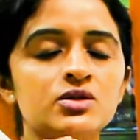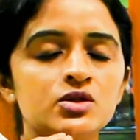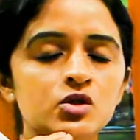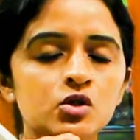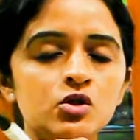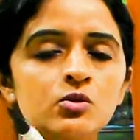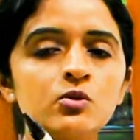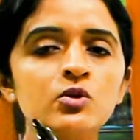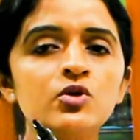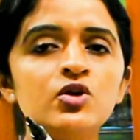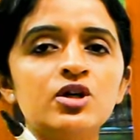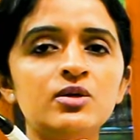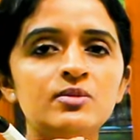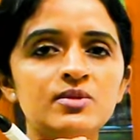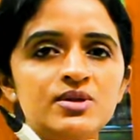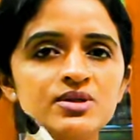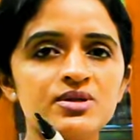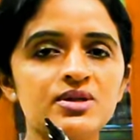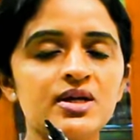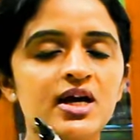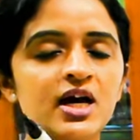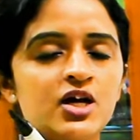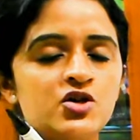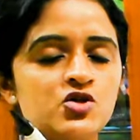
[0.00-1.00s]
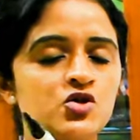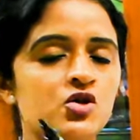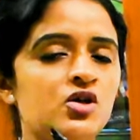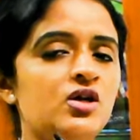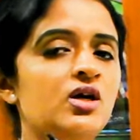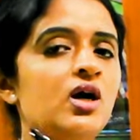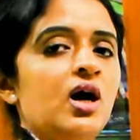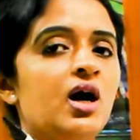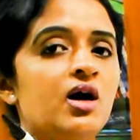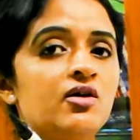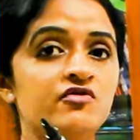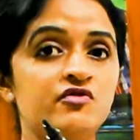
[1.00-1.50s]
Stomodium is
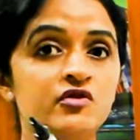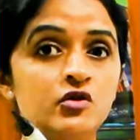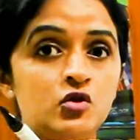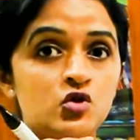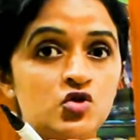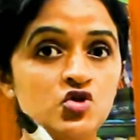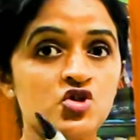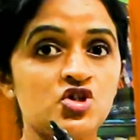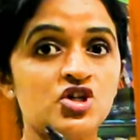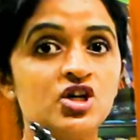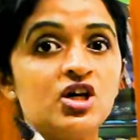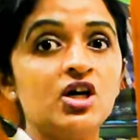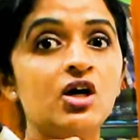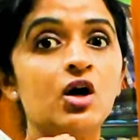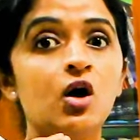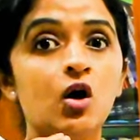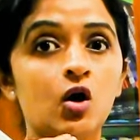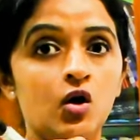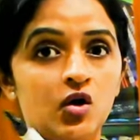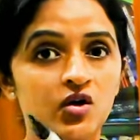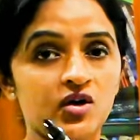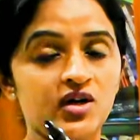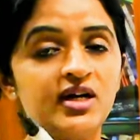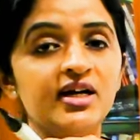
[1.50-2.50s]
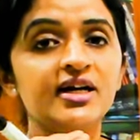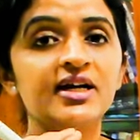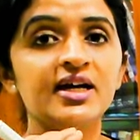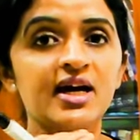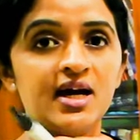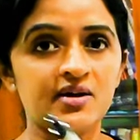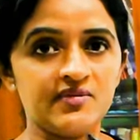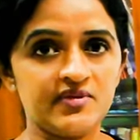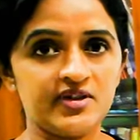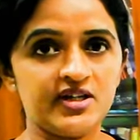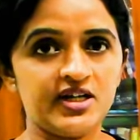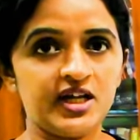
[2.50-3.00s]
actually our future oral
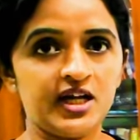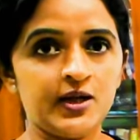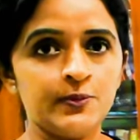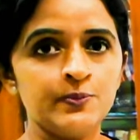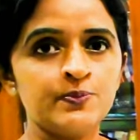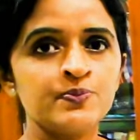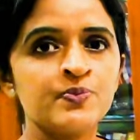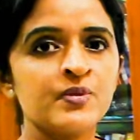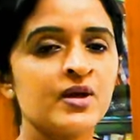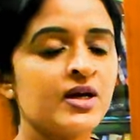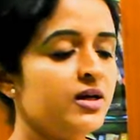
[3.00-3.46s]
cavity.